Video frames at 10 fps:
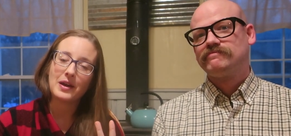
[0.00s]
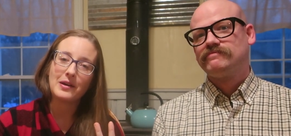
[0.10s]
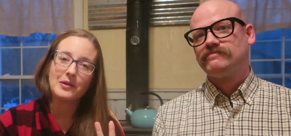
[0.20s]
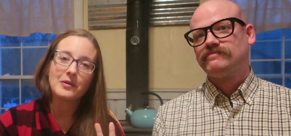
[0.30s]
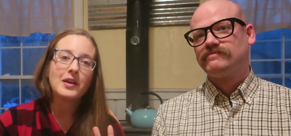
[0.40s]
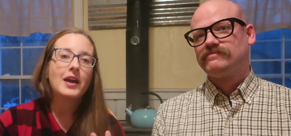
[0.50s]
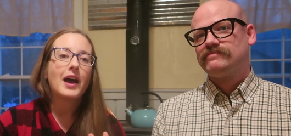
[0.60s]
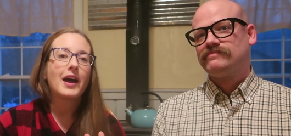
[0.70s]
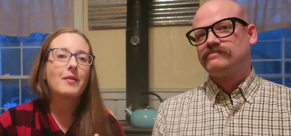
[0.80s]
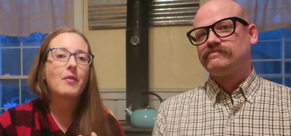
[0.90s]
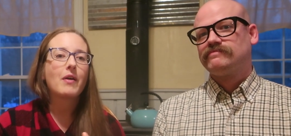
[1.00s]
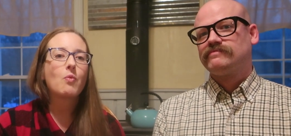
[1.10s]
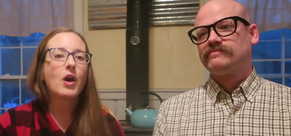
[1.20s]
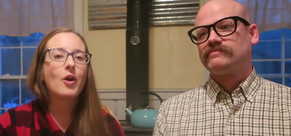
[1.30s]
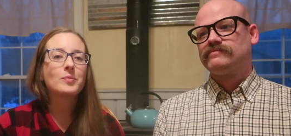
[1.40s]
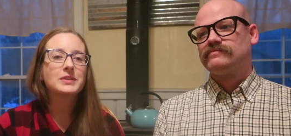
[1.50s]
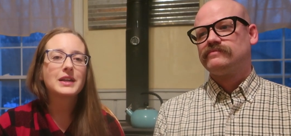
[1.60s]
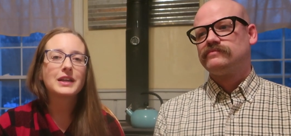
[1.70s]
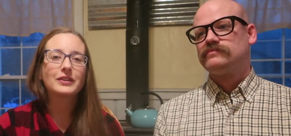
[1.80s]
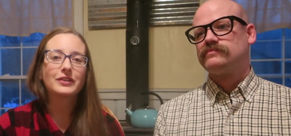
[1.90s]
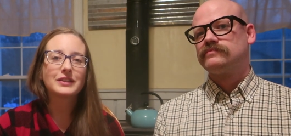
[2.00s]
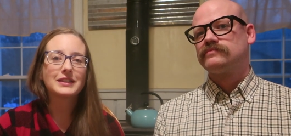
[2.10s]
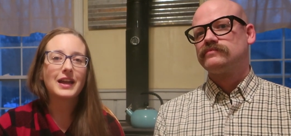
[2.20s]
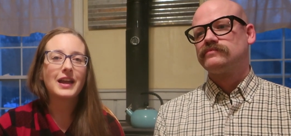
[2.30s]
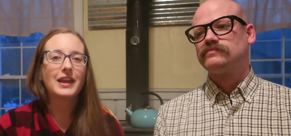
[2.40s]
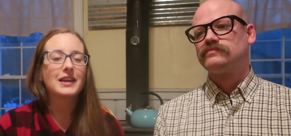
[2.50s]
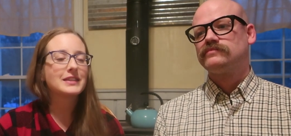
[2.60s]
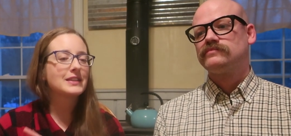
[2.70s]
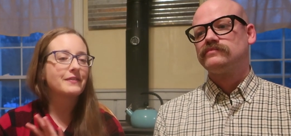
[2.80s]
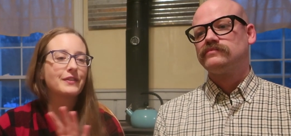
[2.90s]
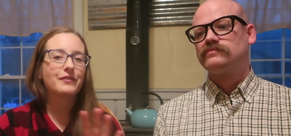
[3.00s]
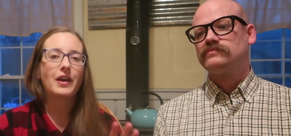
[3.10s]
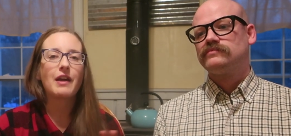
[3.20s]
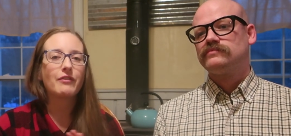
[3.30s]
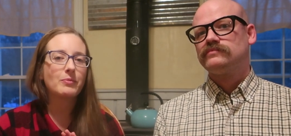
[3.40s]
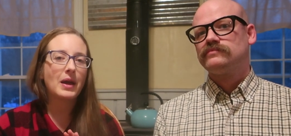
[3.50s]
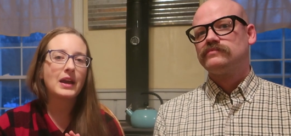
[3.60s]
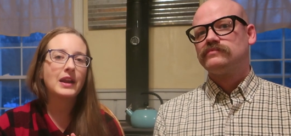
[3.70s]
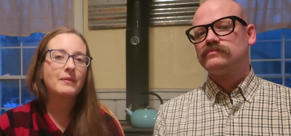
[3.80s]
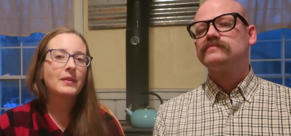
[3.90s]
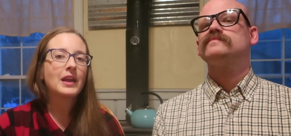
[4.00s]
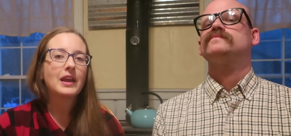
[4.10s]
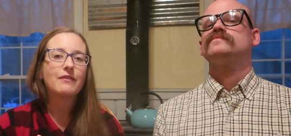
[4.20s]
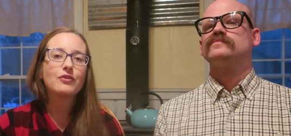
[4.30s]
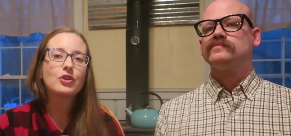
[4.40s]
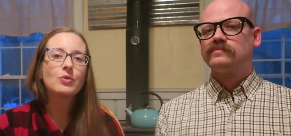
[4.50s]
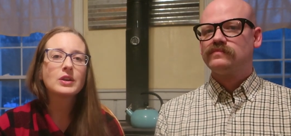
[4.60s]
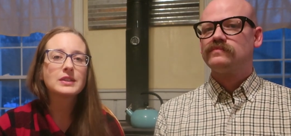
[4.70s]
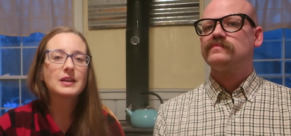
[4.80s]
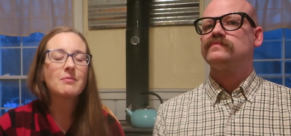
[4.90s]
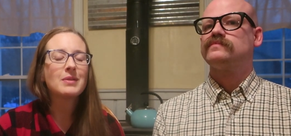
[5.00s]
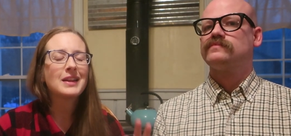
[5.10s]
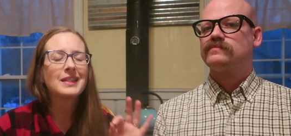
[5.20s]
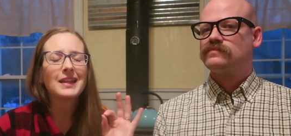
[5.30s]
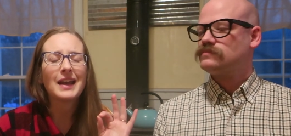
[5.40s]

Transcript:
Speaker 1: well. What homesteading looks like is different for everybody. If you are somebody